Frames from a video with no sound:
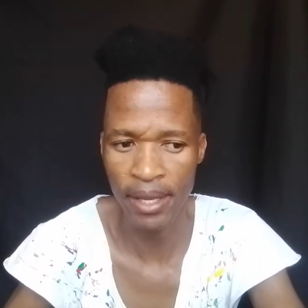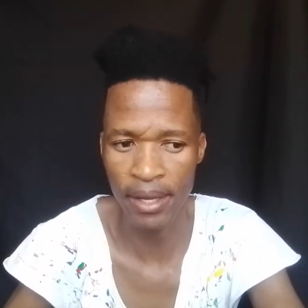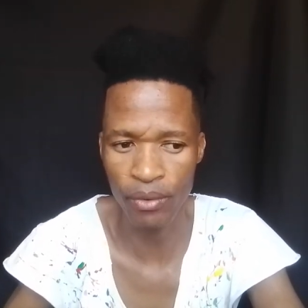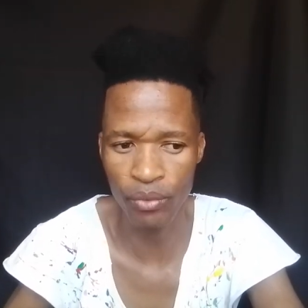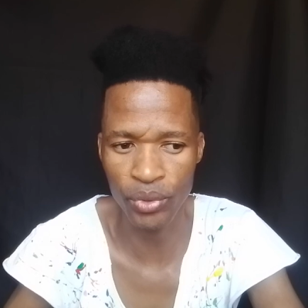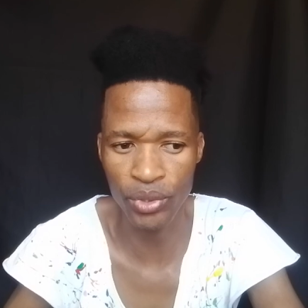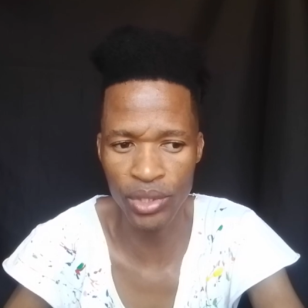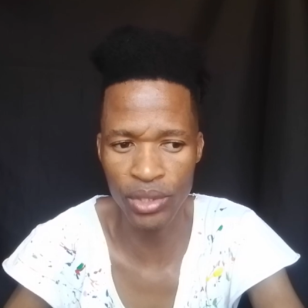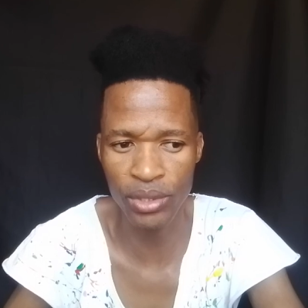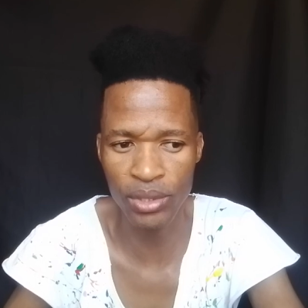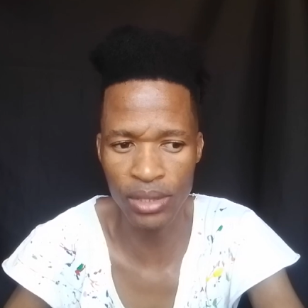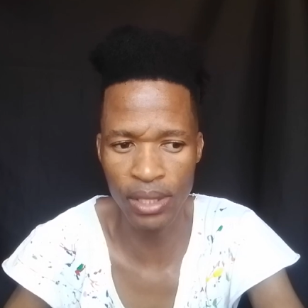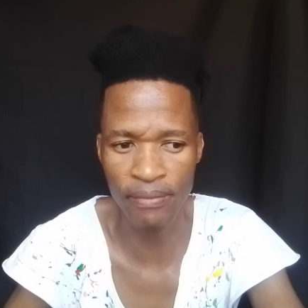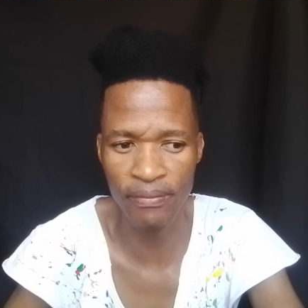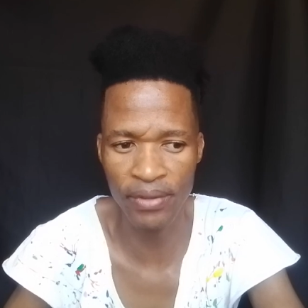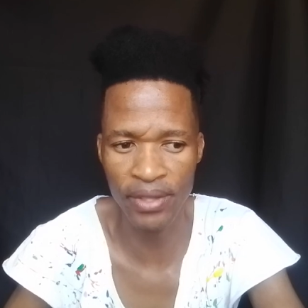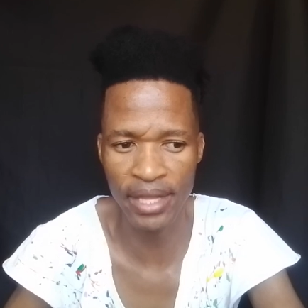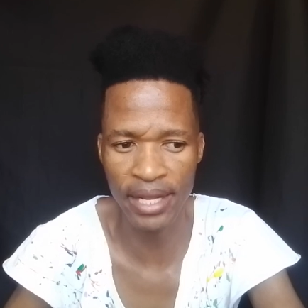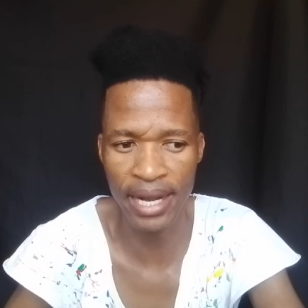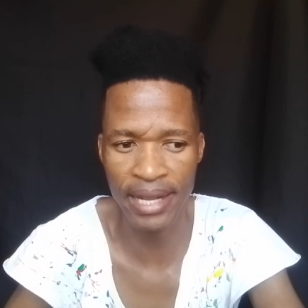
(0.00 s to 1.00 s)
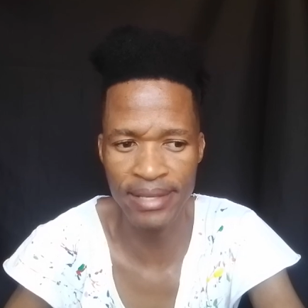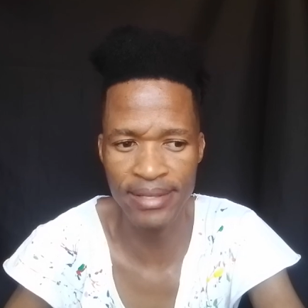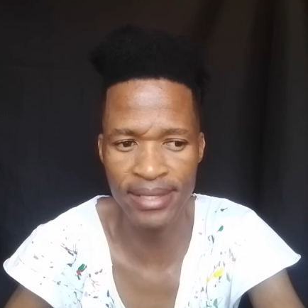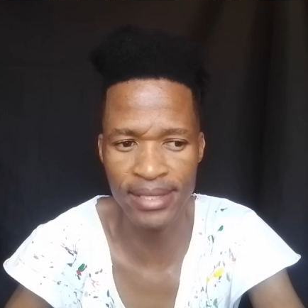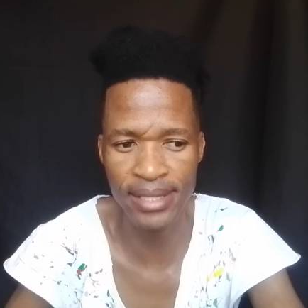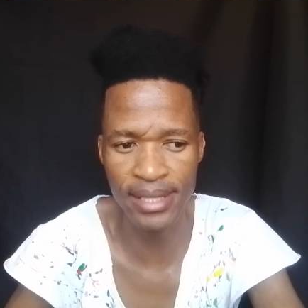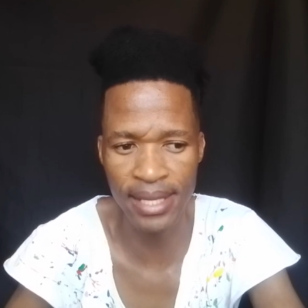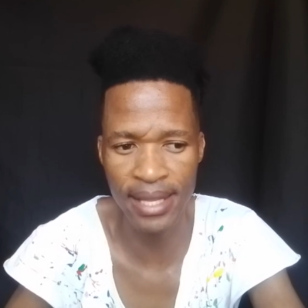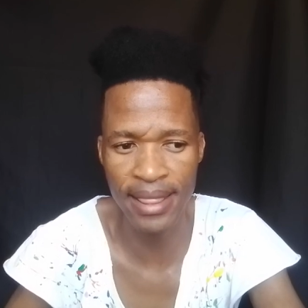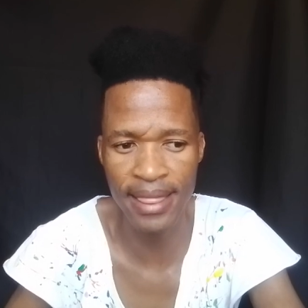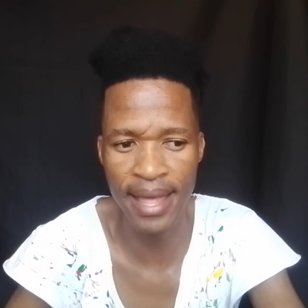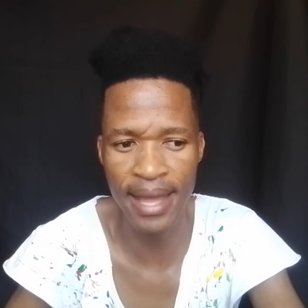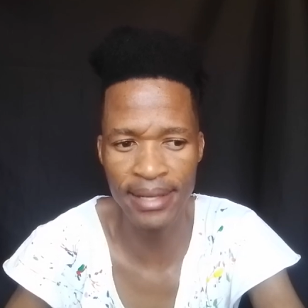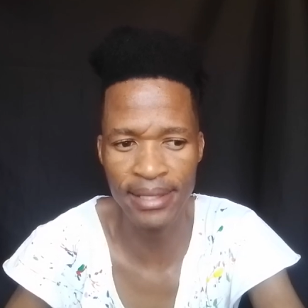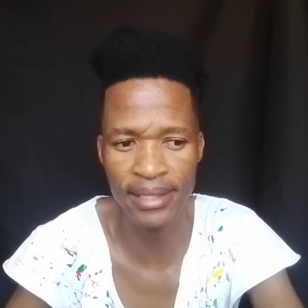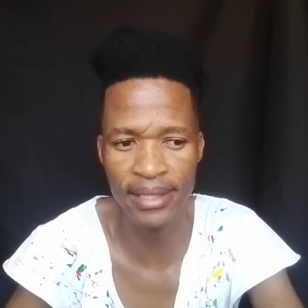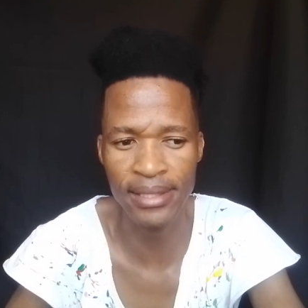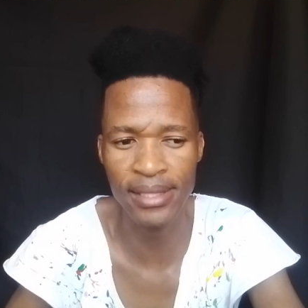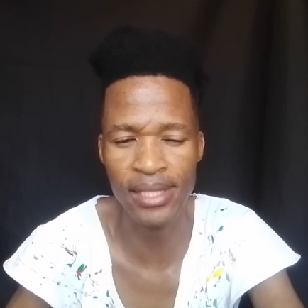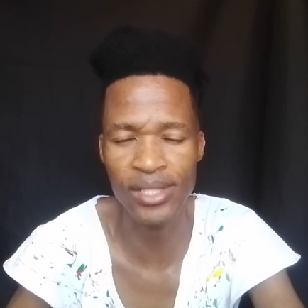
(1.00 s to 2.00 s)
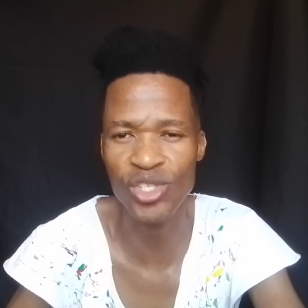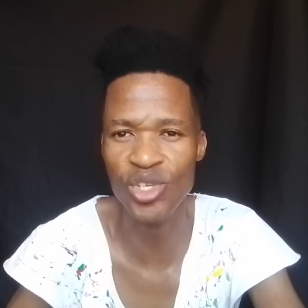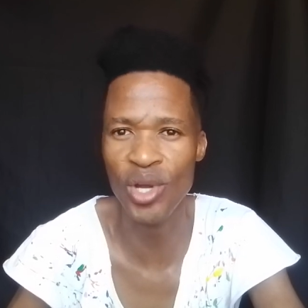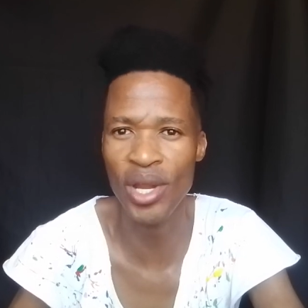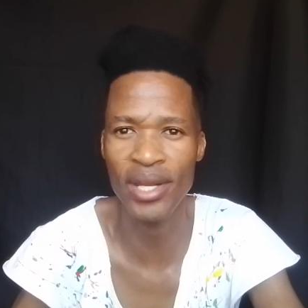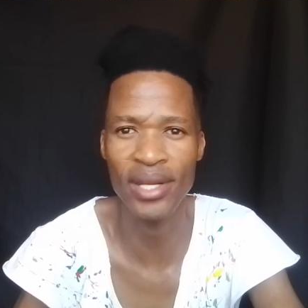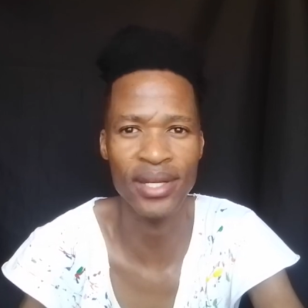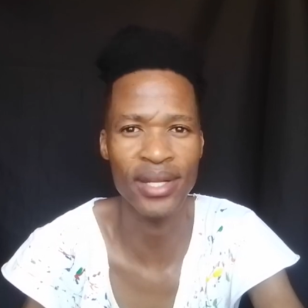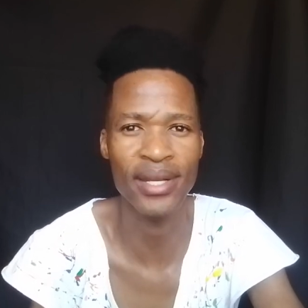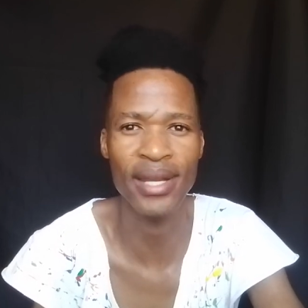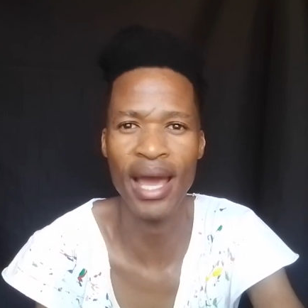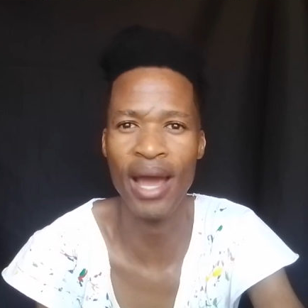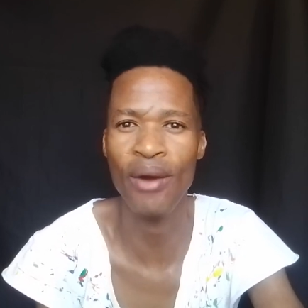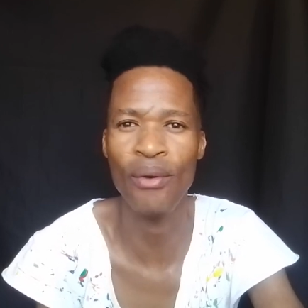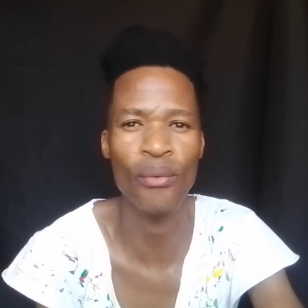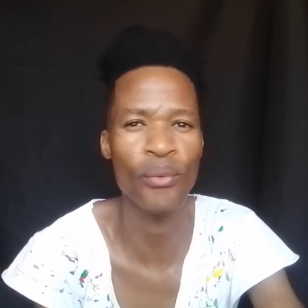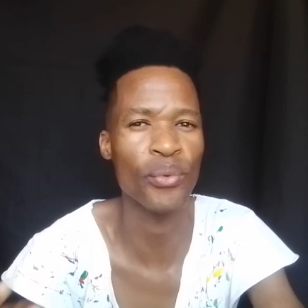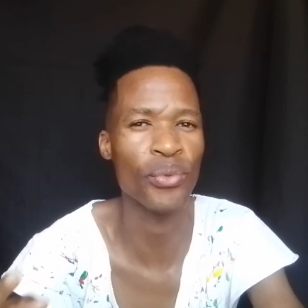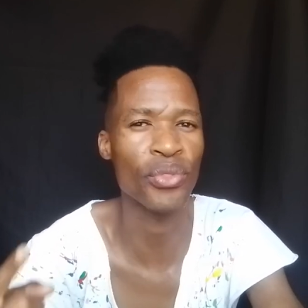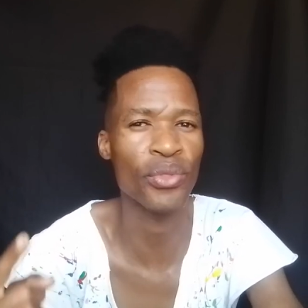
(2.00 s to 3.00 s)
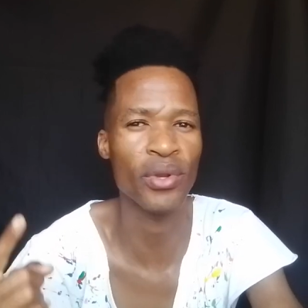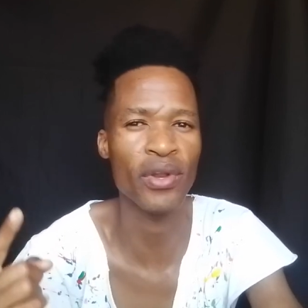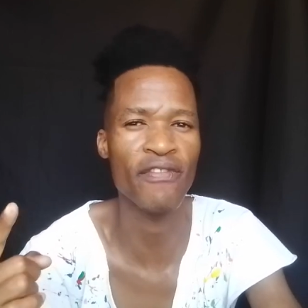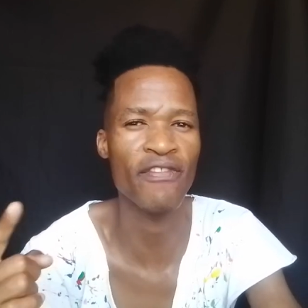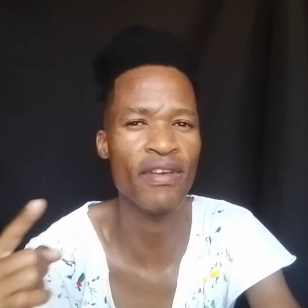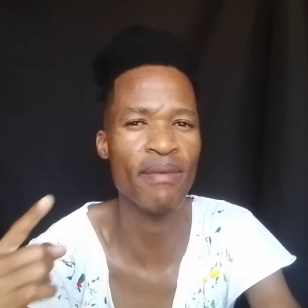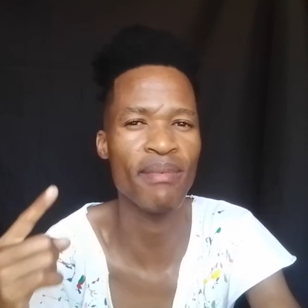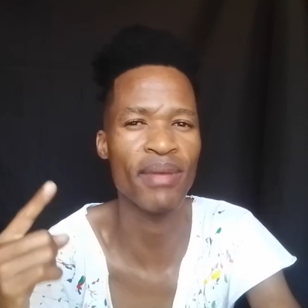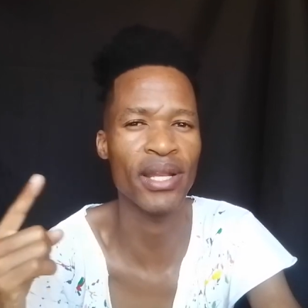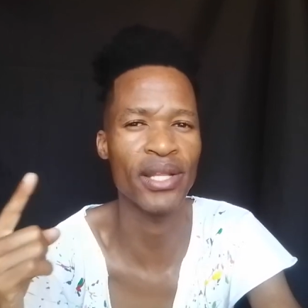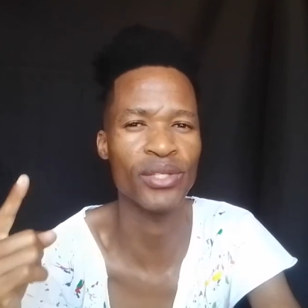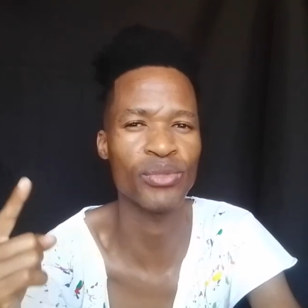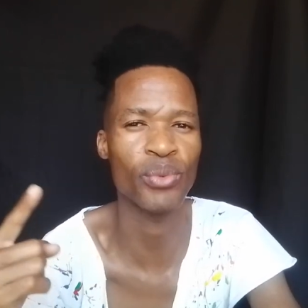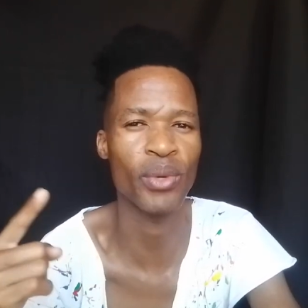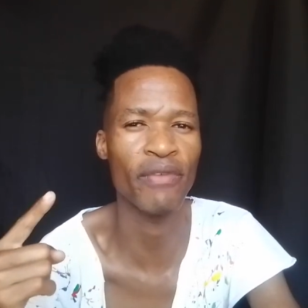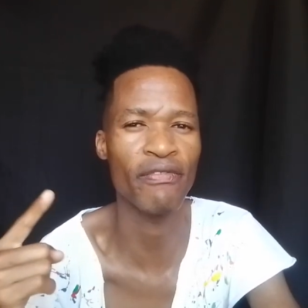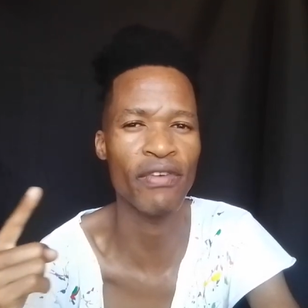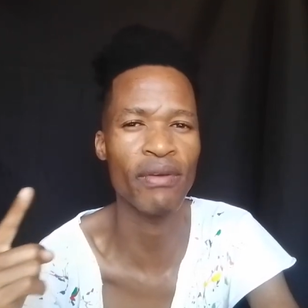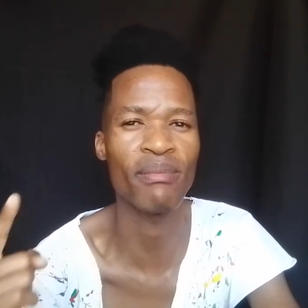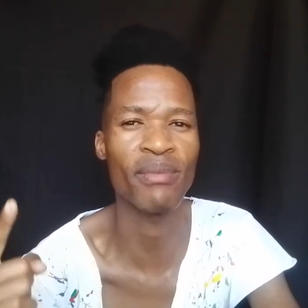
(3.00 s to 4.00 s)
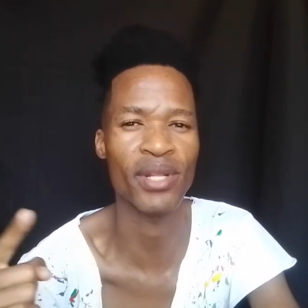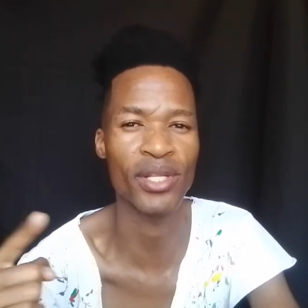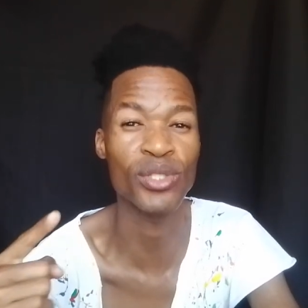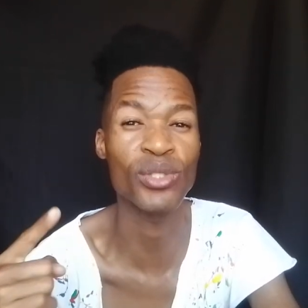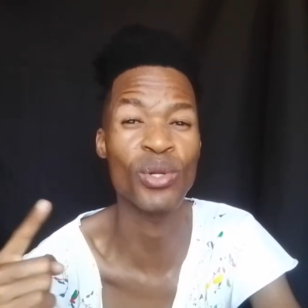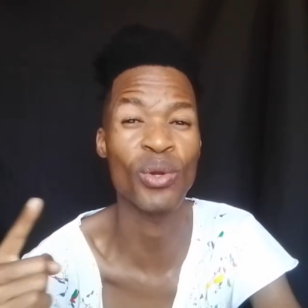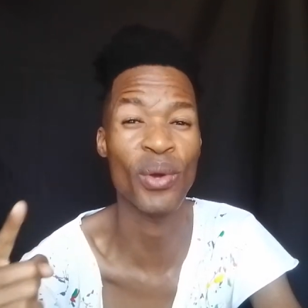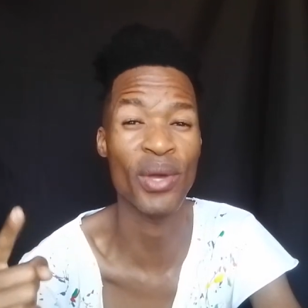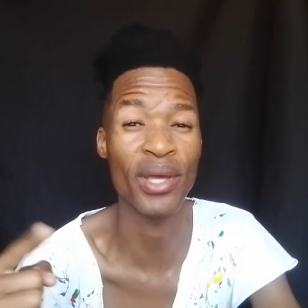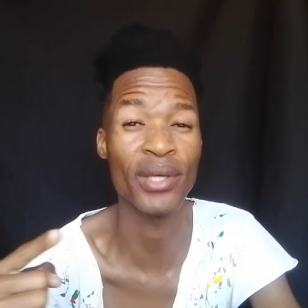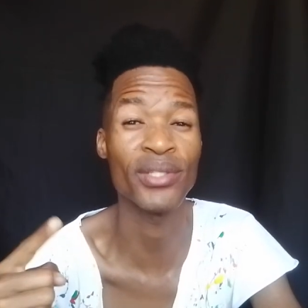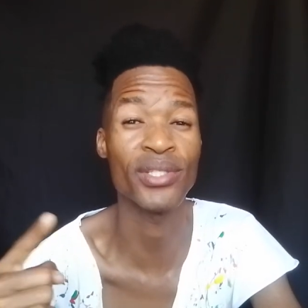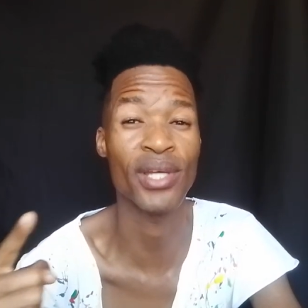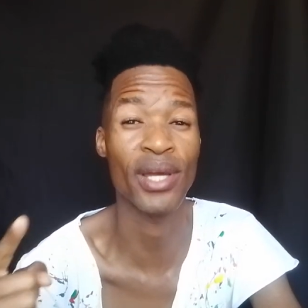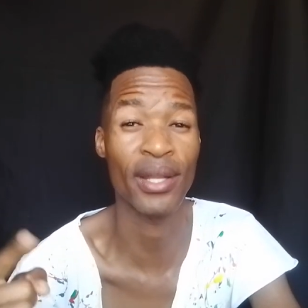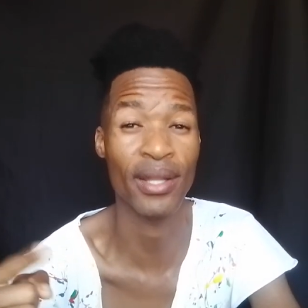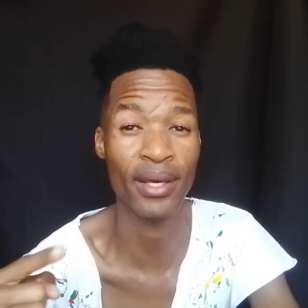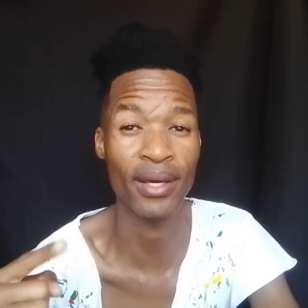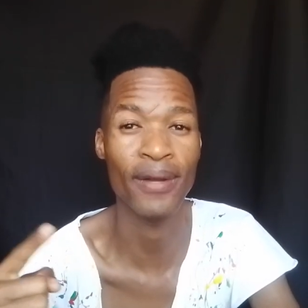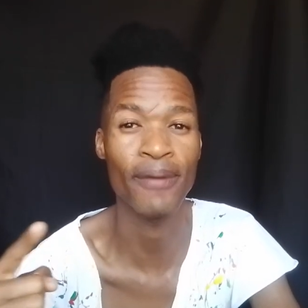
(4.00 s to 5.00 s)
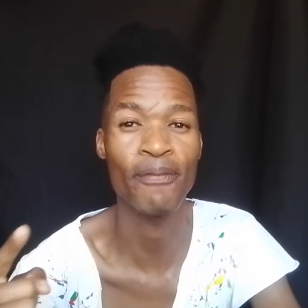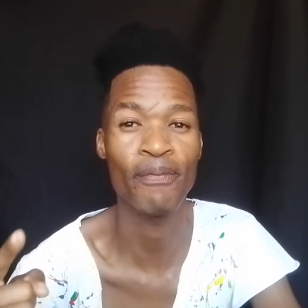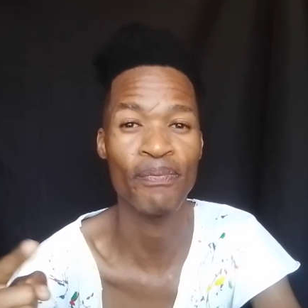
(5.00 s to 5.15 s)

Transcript: which is something that I see that is a trend now within the families, where families lawyer each other.